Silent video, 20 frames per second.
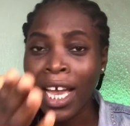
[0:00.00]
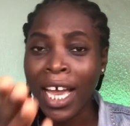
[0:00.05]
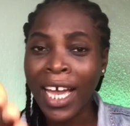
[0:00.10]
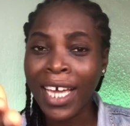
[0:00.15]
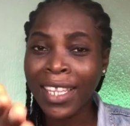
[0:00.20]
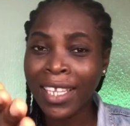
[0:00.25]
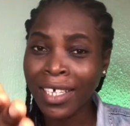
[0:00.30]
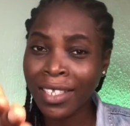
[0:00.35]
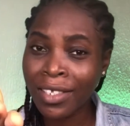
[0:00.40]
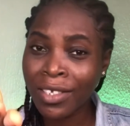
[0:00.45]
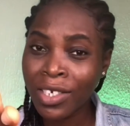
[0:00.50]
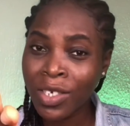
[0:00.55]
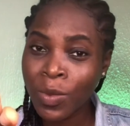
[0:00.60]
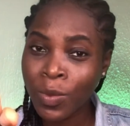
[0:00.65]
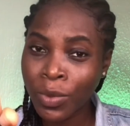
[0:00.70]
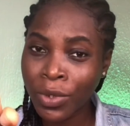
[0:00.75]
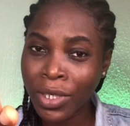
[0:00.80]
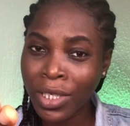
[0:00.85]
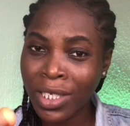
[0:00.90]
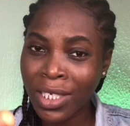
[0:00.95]
And at this
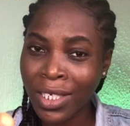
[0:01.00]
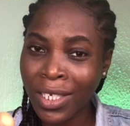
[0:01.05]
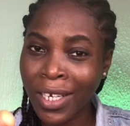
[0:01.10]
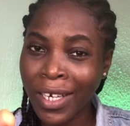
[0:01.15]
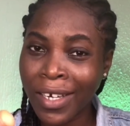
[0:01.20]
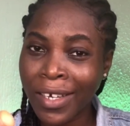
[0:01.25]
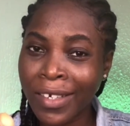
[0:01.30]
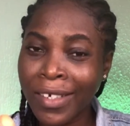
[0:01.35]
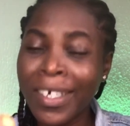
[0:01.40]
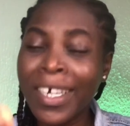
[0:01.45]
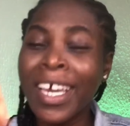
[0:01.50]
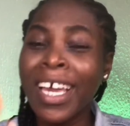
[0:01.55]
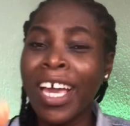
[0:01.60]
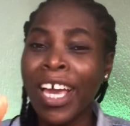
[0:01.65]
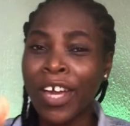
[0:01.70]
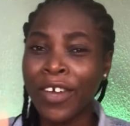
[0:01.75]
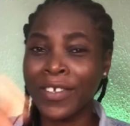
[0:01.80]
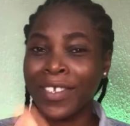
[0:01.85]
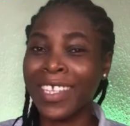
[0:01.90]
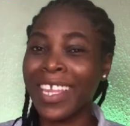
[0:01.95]
point, yeah,
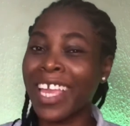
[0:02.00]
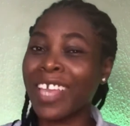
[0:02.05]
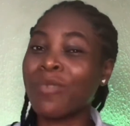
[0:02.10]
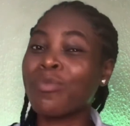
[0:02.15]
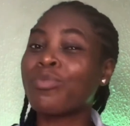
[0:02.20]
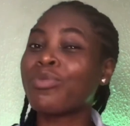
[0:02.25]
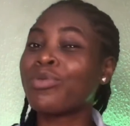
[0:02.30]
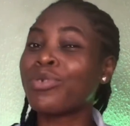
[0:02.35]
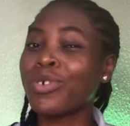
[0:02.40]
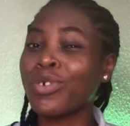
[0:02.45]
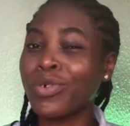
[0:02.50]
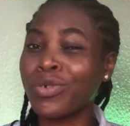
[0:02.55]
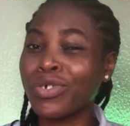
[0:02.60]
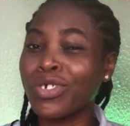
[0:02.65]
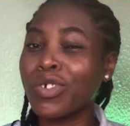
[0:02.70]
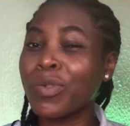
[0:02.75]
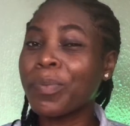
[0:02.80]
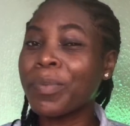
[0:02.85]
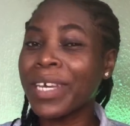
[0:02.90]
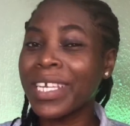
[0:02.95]
I was like, bro,
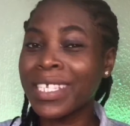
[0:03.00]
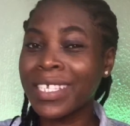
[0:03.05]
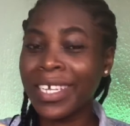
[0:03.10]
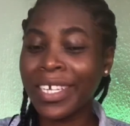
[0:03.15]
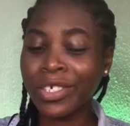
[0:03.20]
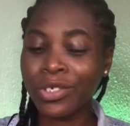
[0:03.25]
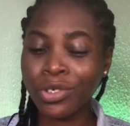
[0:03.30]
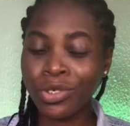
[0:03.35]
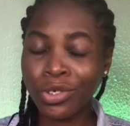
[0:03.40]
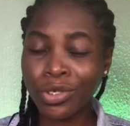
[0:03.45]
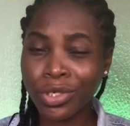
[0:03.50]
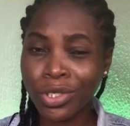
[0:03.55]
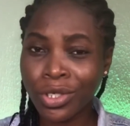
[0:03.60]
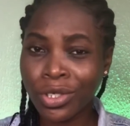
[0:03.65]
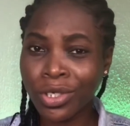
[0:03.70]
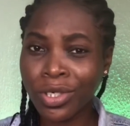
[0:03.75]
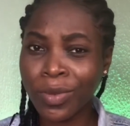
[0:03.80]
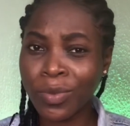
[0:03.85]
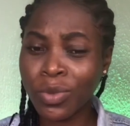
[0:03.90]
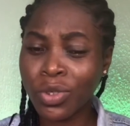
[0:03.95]
you better
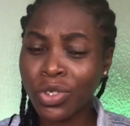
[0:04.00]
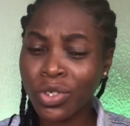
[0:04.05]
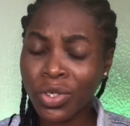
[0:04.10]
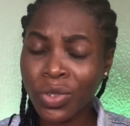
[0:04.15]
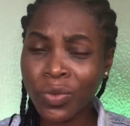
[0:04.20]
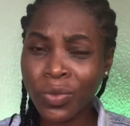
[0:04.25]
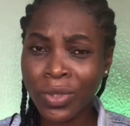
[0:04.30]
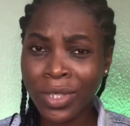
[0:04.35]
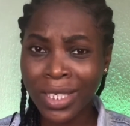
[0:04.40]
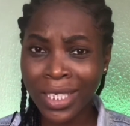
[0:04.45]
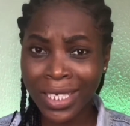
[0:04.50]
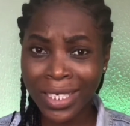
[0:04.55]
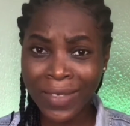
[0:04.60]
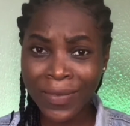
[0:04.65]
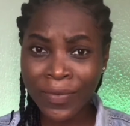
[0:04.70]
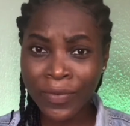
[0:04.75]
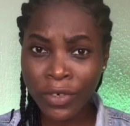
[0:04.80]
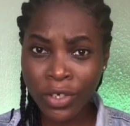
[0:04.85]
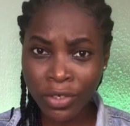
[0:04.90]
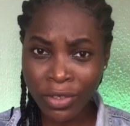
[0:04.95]
shut up. You're the one at
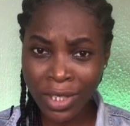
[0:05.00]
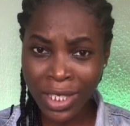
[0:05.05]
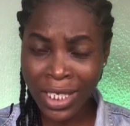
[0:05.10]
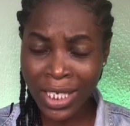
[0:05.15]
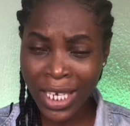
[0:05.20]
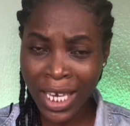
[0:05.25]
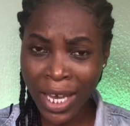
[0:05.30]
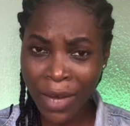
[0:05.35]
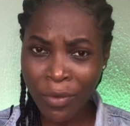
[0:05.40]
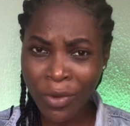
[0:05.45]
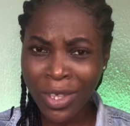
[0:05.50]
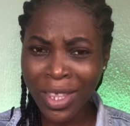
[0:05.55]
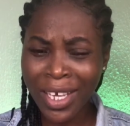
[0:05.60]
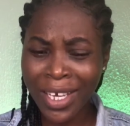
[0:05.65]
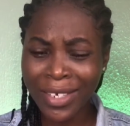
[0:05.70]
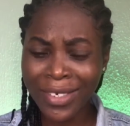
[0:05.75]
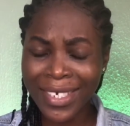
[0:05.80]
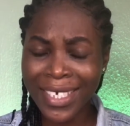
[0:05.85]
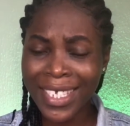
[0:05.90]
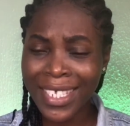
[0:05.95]
fault here. Yeah. What
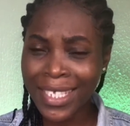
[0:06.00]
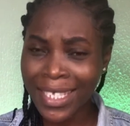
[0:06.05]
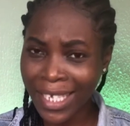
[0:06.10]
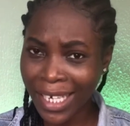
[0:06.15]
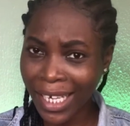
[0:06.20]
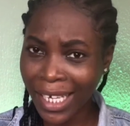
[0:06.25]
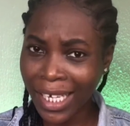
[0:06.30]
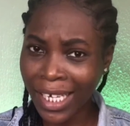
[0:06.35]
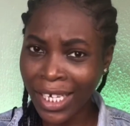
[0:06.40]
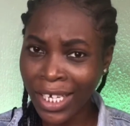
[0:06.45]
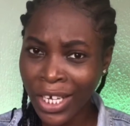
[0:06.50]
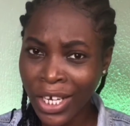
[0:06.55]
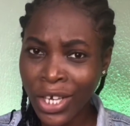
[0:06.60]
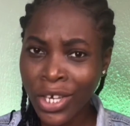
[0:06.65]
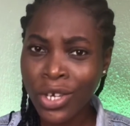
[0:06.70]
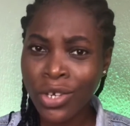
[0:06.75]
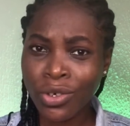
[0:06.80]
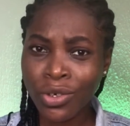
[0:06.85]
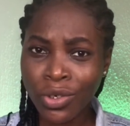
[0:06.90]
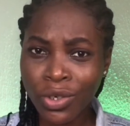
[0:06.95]
are you saying?
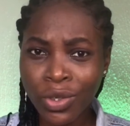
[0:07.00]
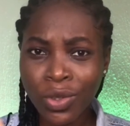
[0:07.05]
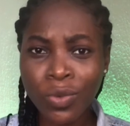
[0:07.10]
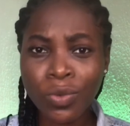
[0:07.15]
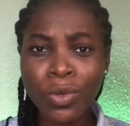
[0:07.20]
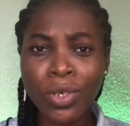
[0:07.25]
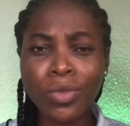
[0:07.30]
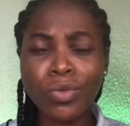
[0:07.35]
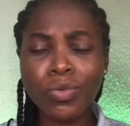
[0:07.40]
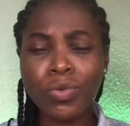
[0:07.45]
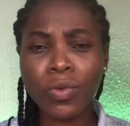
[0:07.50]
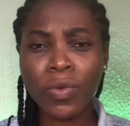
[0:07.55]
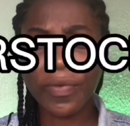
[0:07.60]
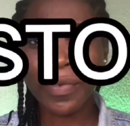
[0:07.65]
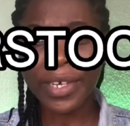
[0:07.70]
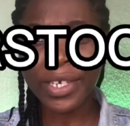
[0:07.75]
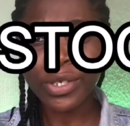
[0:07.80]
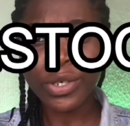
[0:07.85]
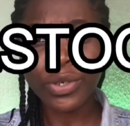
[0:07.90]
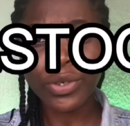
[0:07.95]
You're the one who
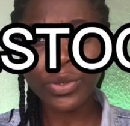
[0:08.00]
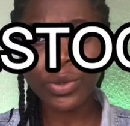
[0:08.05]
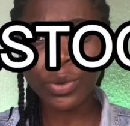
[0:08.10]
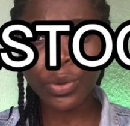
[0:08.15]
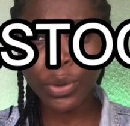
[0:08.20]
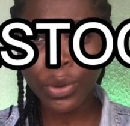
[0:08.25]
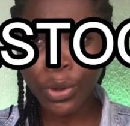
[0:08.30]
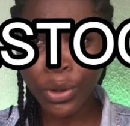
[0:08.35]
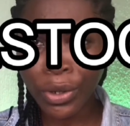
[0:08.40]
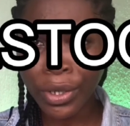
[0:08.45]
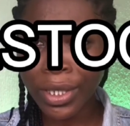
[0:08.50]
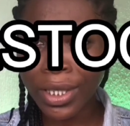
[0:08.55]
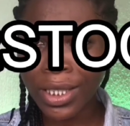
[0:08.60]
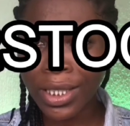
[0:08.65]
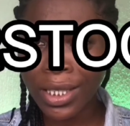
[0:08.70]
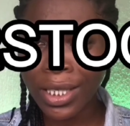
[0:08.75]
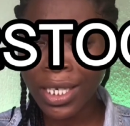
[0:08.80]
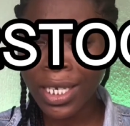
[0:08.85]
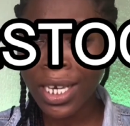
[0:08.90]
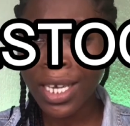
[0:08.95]
was
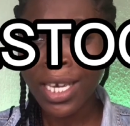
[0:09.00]
stocked.